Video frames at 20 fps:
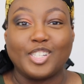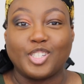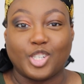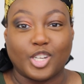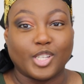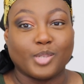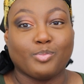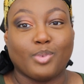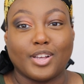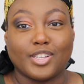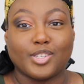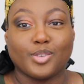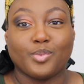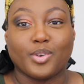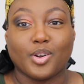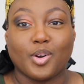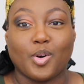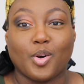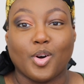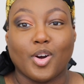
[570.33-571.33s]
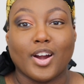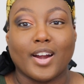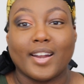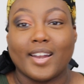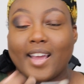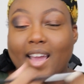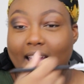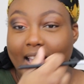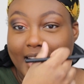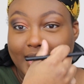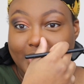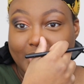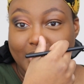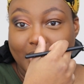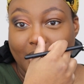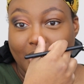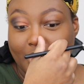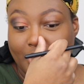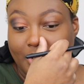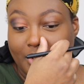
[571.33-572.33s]
just pressing record.
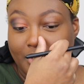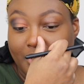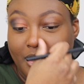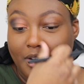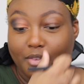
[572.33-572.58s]
So